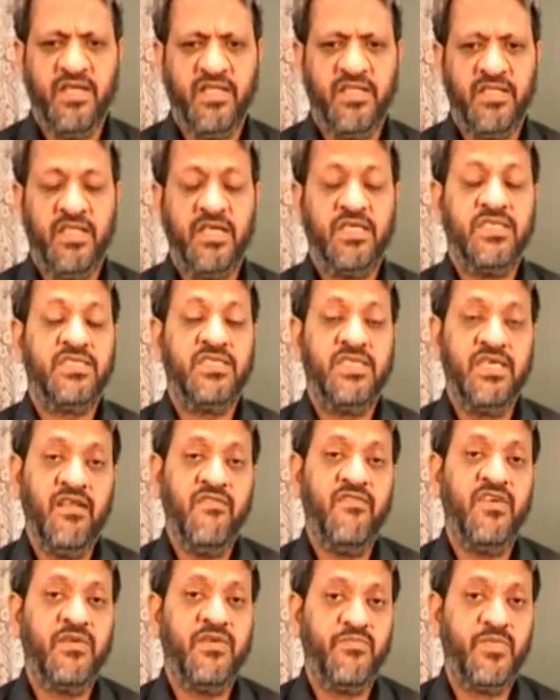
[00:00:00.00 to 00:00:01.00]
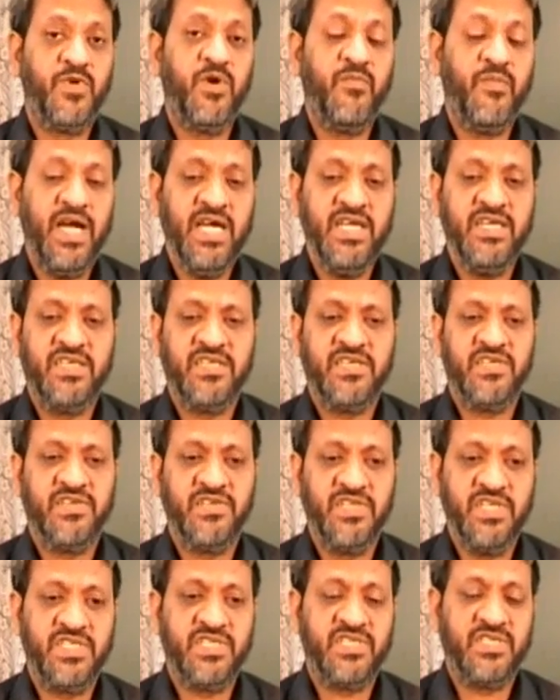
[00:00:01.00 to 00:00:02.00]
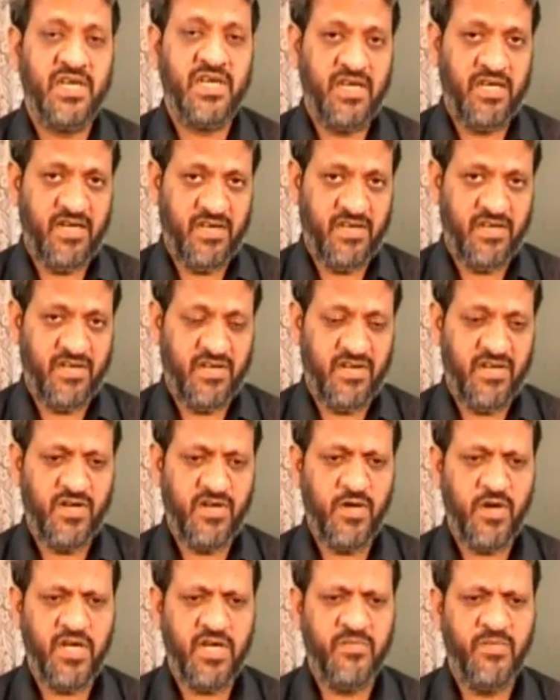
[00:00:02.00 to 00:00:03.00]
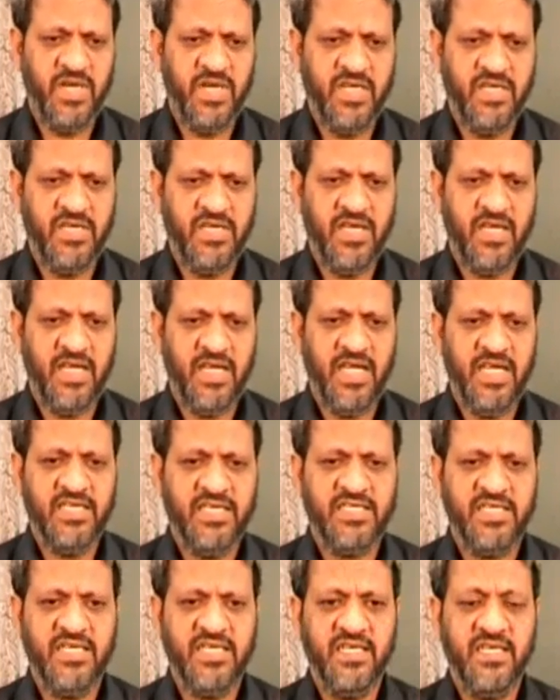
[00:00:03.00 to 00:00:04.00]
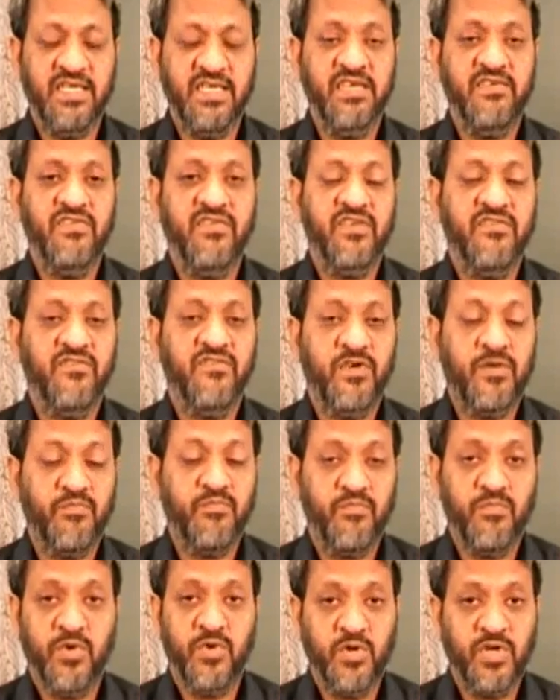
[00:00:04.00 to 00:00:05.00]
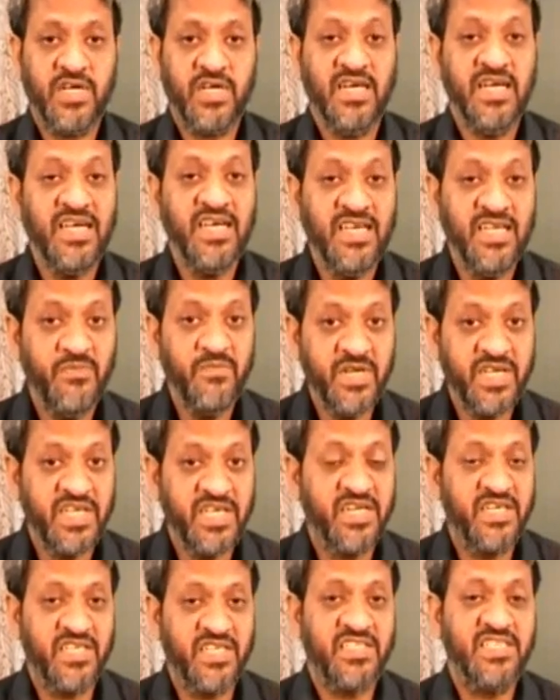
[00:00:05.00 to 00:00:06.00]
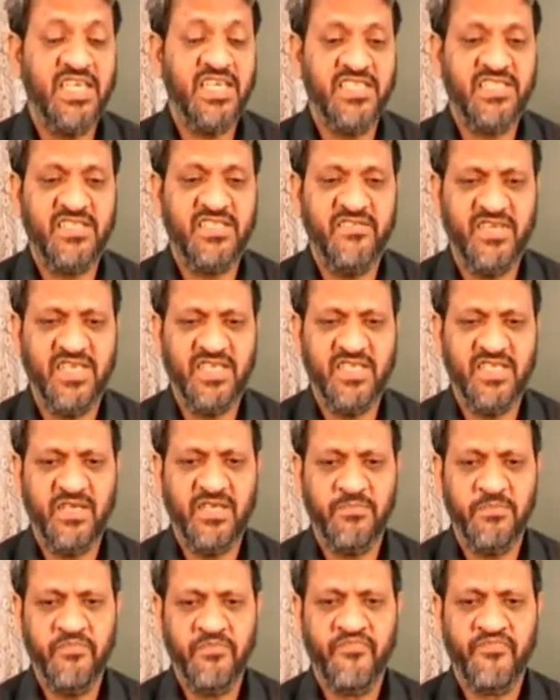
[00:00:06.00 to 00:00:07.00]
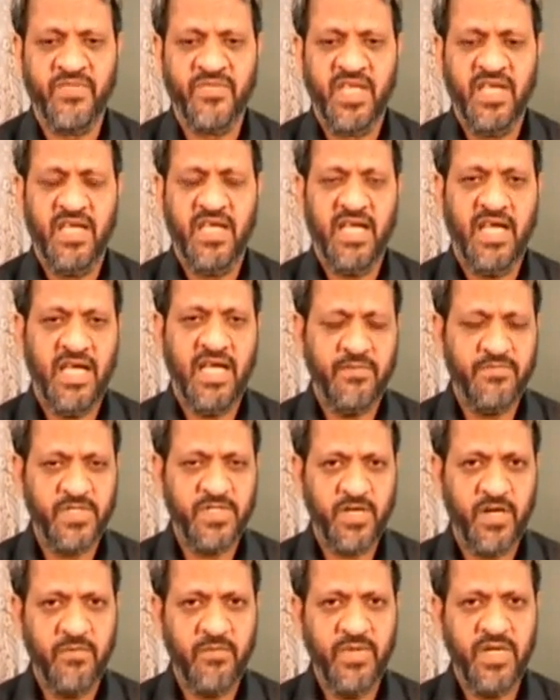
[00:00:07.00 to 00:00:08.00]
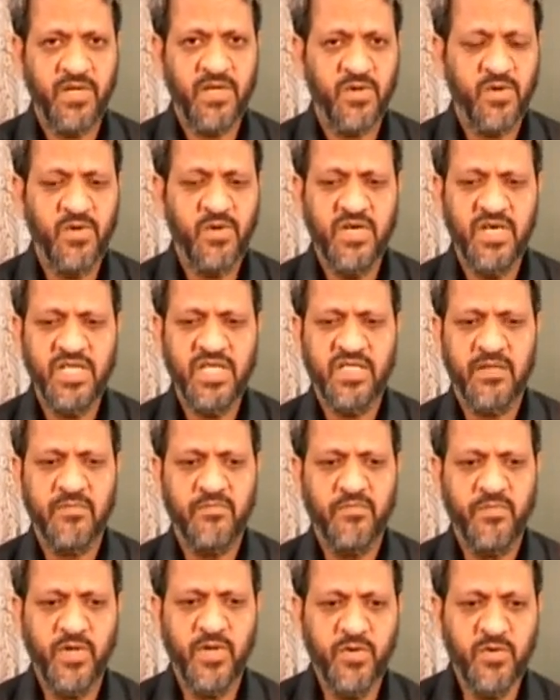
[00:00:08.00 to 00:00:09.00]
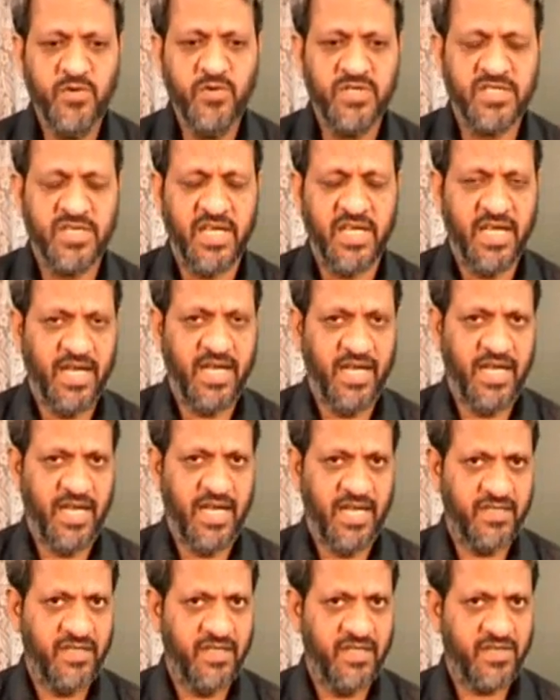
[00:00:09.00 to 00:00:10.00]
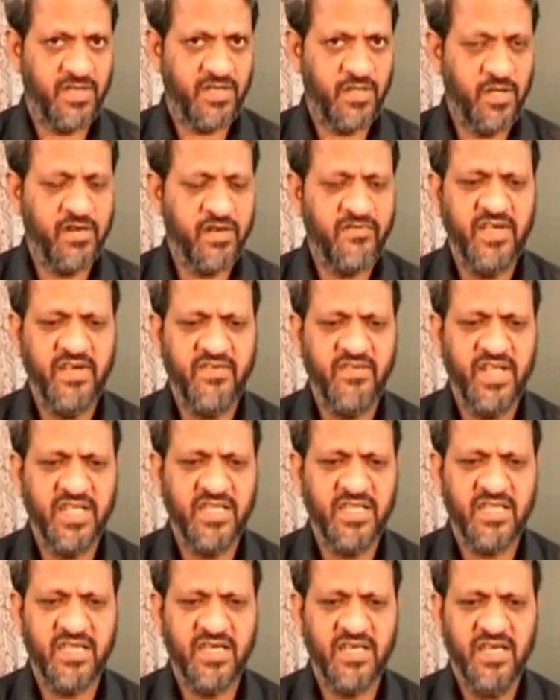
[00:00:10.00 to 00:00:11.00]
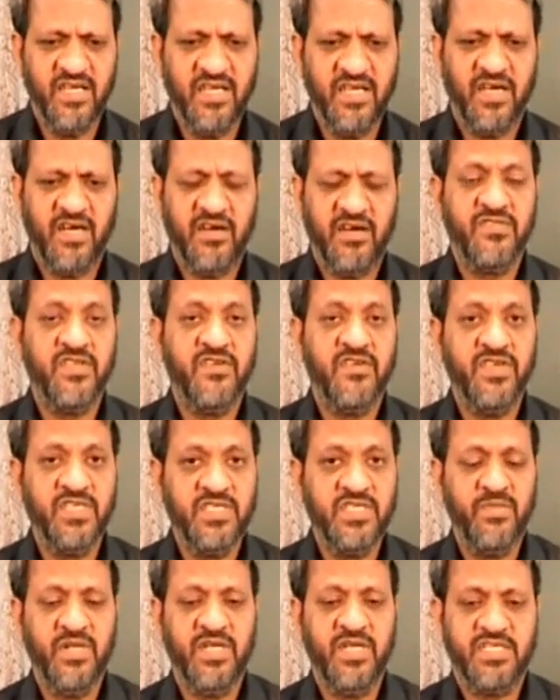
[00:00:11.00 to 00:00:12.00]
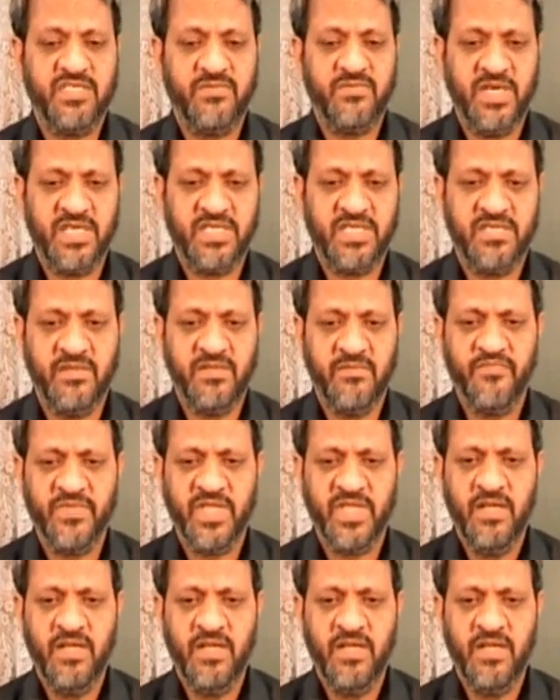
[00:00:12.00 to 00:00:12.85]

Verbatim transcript: The silver bromide crystal normally has an even more limited sensitivity absorbing only the blues at the short wavelength of the visible spectrum